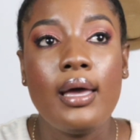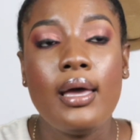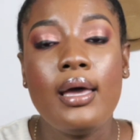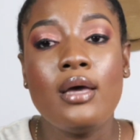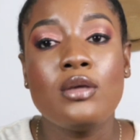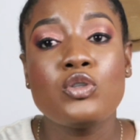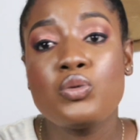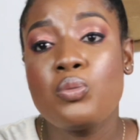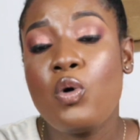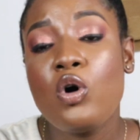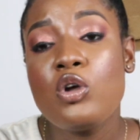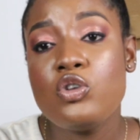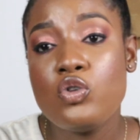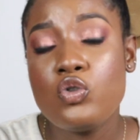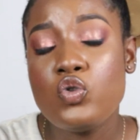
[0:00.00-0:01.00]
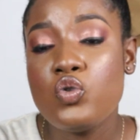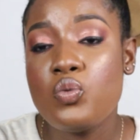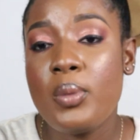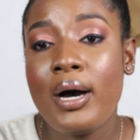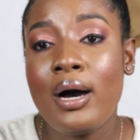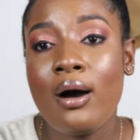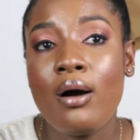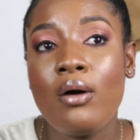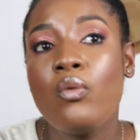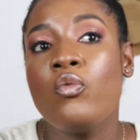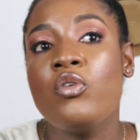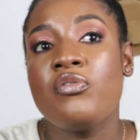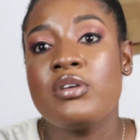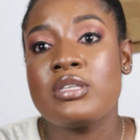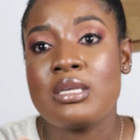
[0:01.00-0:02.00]
a small YouTuber
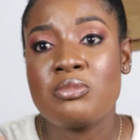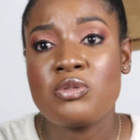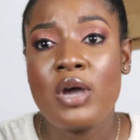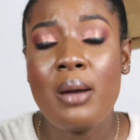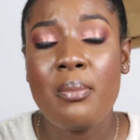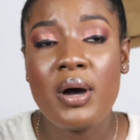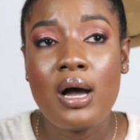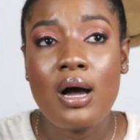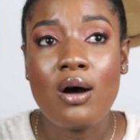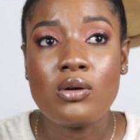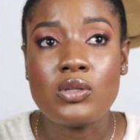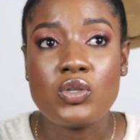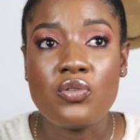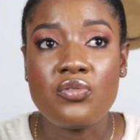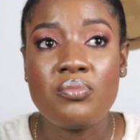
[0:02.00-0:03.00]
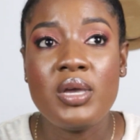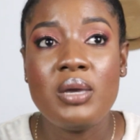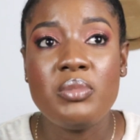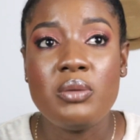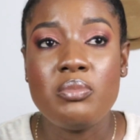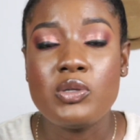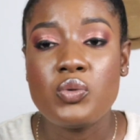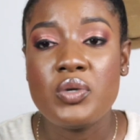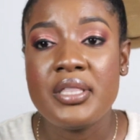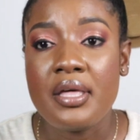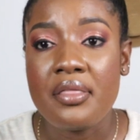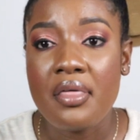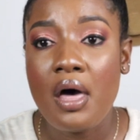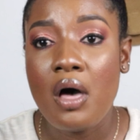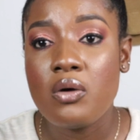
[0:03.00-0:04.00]
with a subscriber count of maybe between
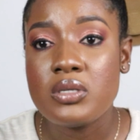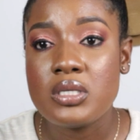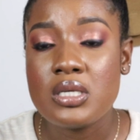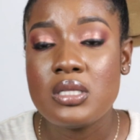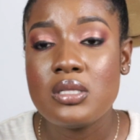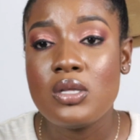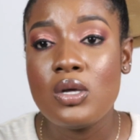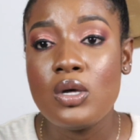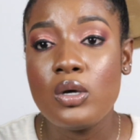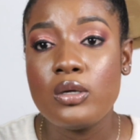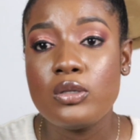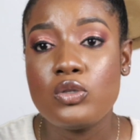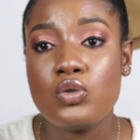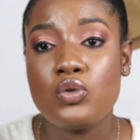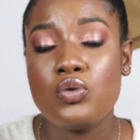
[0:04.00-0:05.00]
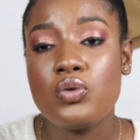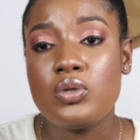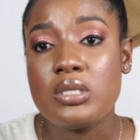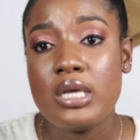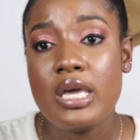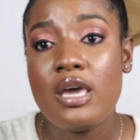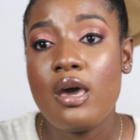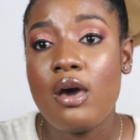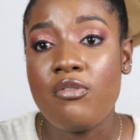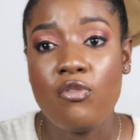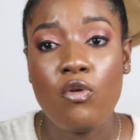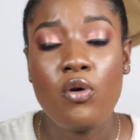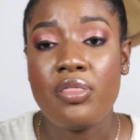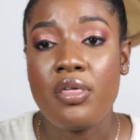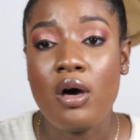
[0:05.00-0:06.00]
a thousand to say a
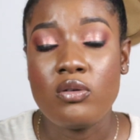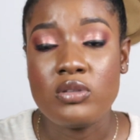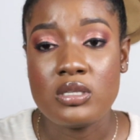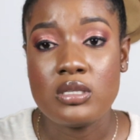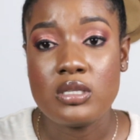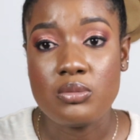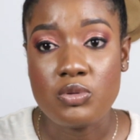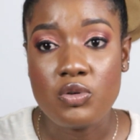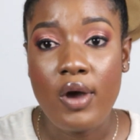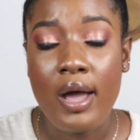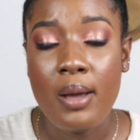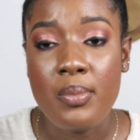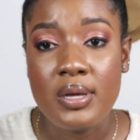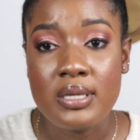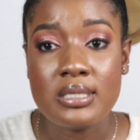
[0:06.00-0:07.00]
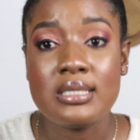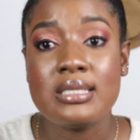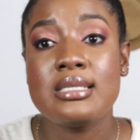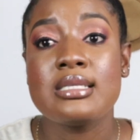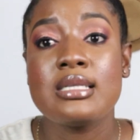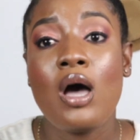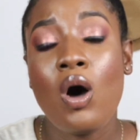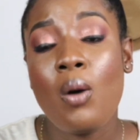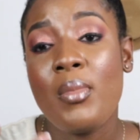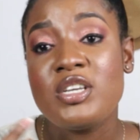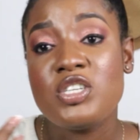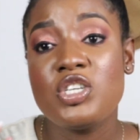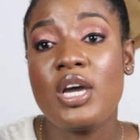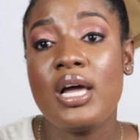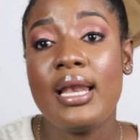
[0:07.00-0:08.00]
four thousand subscribers. This is how
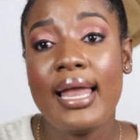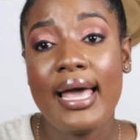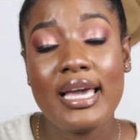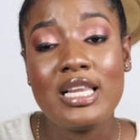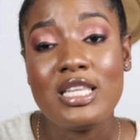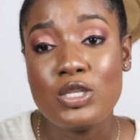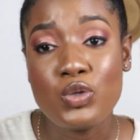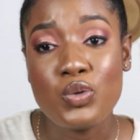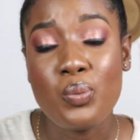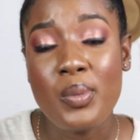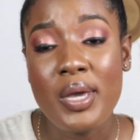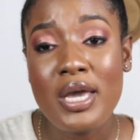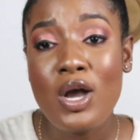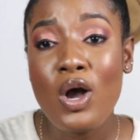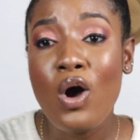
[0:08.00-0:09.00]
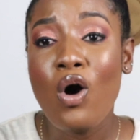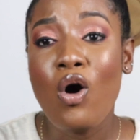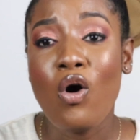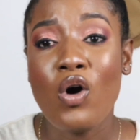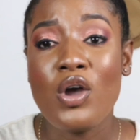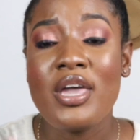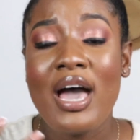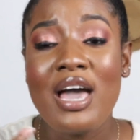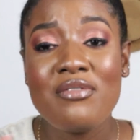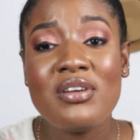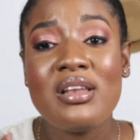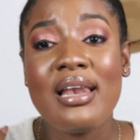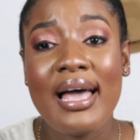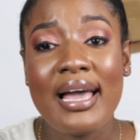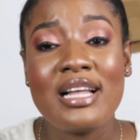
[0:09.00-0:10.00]
much you are likely to make, or you're
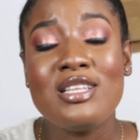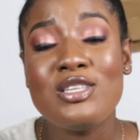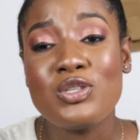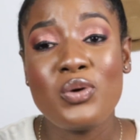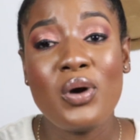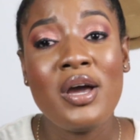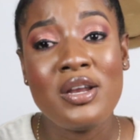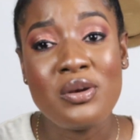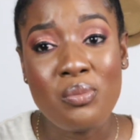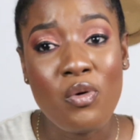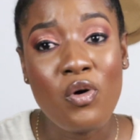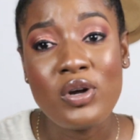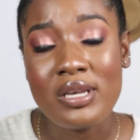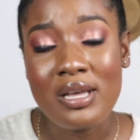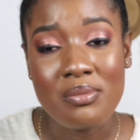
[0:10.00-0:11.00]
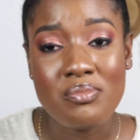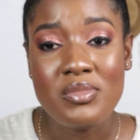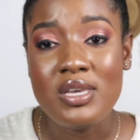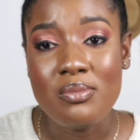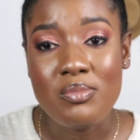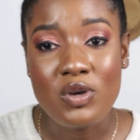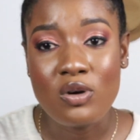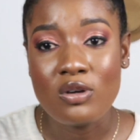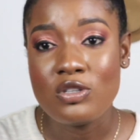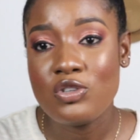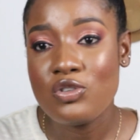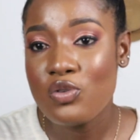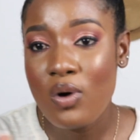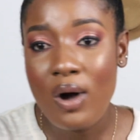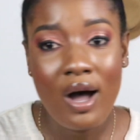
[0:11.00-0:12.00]
even likely to earn more than me, because
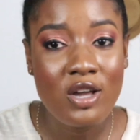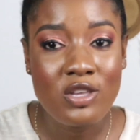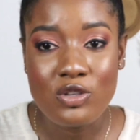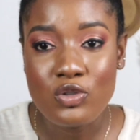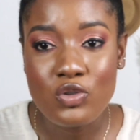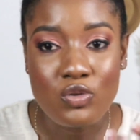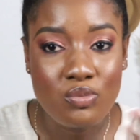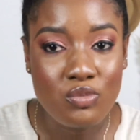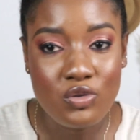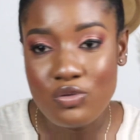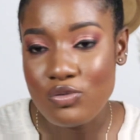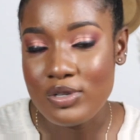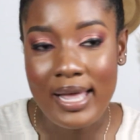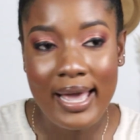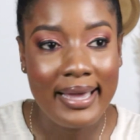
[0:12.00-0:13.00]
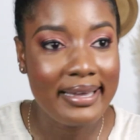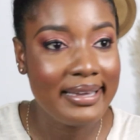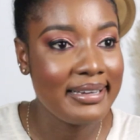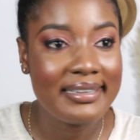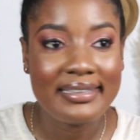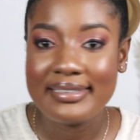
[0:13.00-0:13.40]
you know how YouTube do, like,